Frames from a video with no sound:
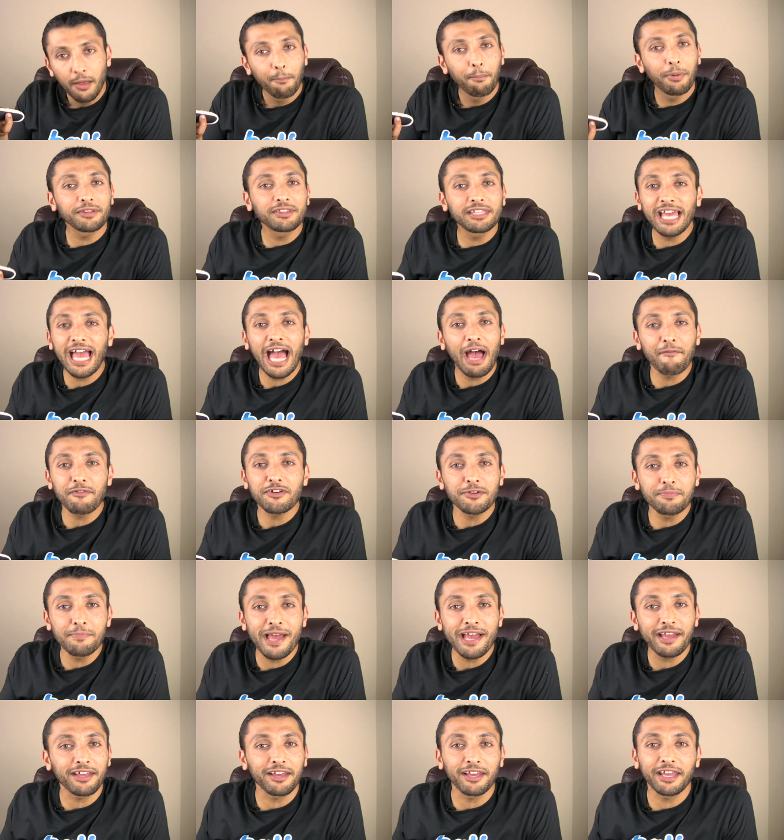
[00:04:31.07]
But the average
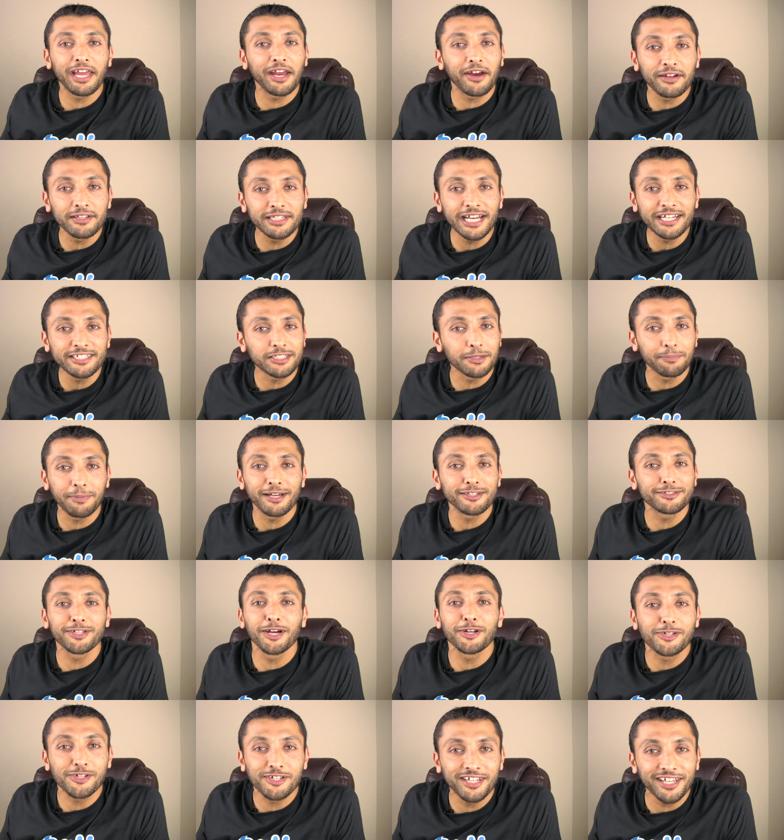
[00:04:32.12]
man can care less about
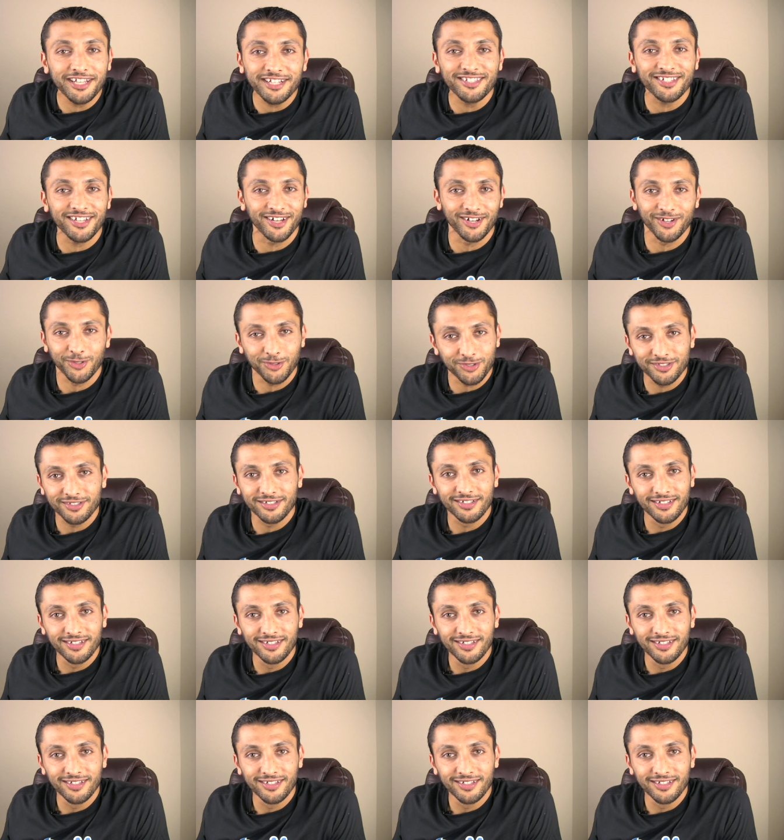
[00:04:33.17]
such details.